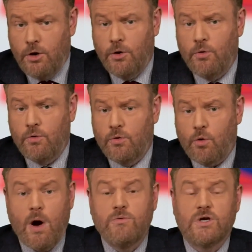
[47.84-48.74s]
who,
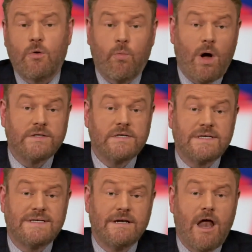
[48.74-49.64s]
quote,
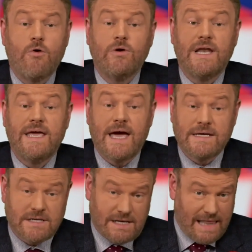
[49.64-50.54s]
wandered lonely
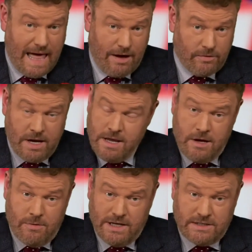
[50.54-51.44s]
as a cloud.
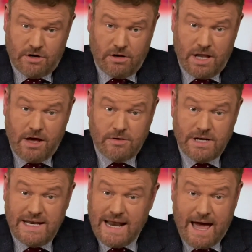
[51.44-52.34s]
Well, he's not
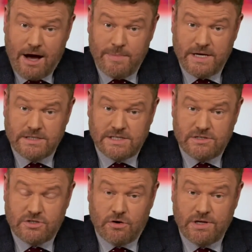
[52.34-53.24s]
lonely now because
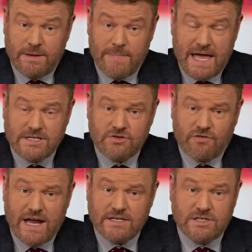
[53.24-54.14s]
he's joined the massed
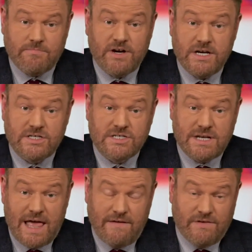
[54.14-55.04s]
ranks of British
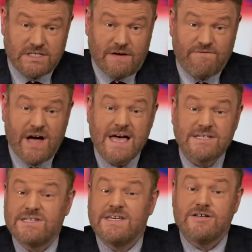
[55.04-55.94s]
slavers, a
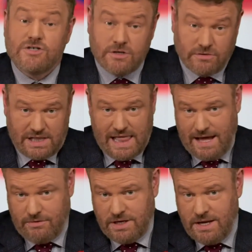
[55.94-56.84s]
vast digital
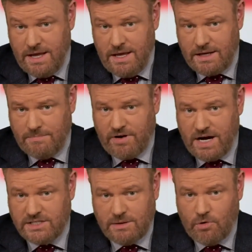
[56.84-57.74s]
cloud
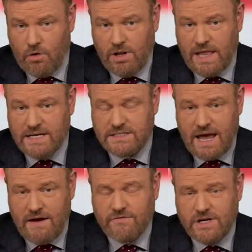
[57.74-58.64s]
comprising more or less
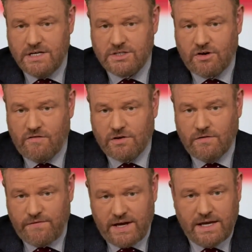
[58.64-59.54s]
every
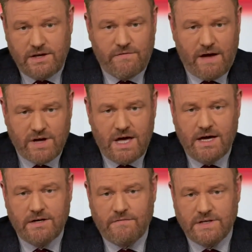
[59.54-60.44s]
historical figure you've ever
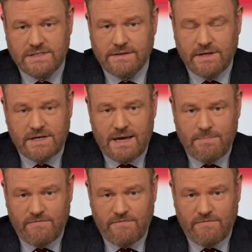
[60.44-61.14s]
heard of until the day